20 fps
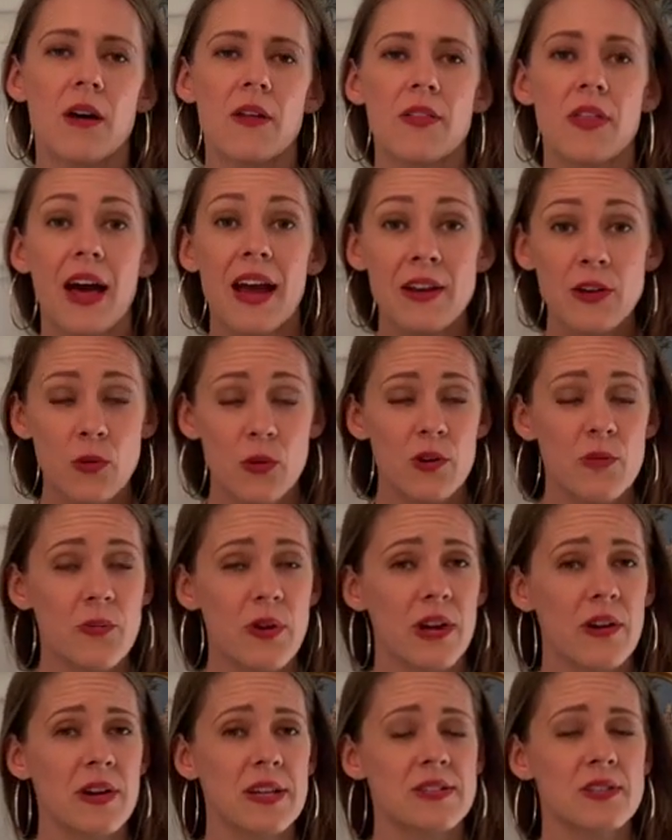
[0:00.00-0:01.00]
The einkorn
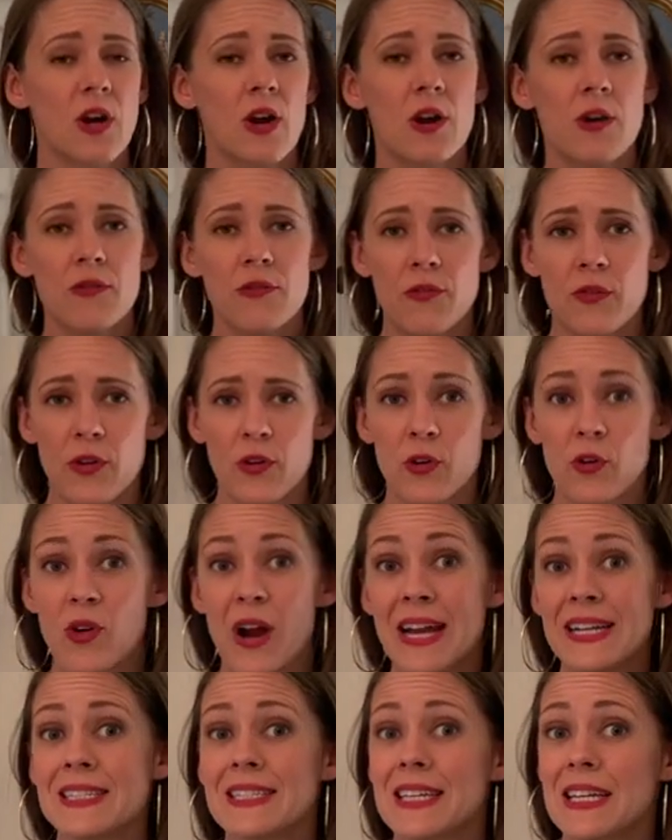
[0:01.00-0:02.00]
berries are for
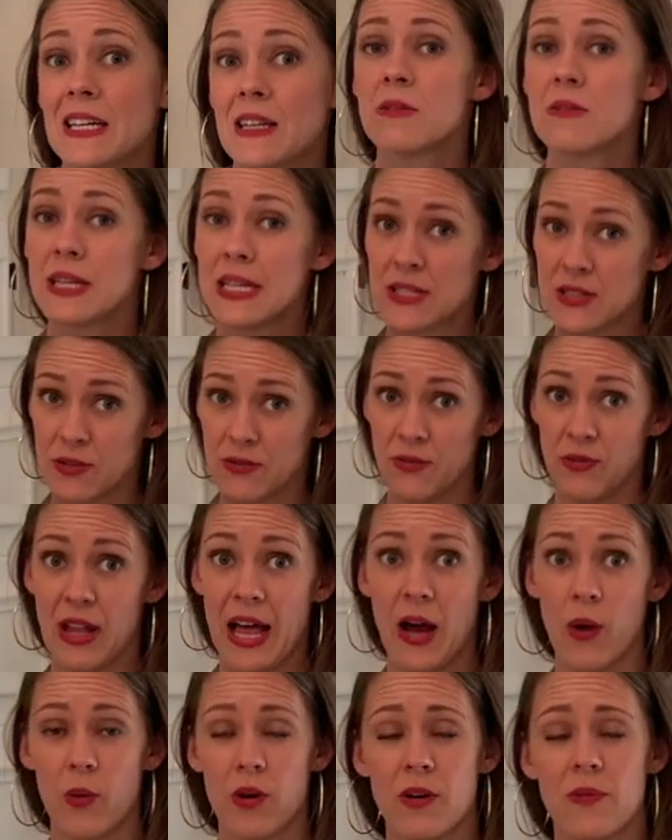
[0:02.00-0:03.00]
grinding into
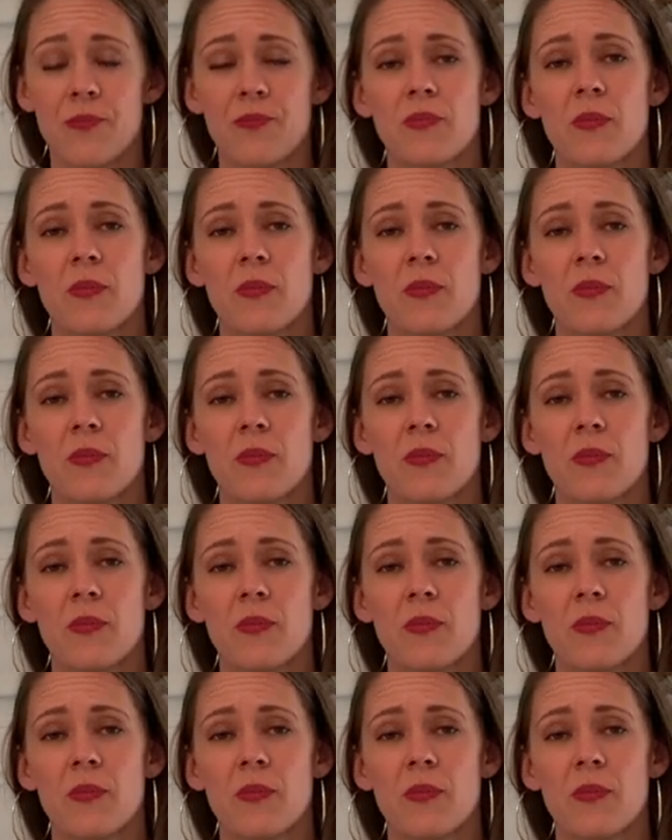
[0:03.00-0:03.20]
flour.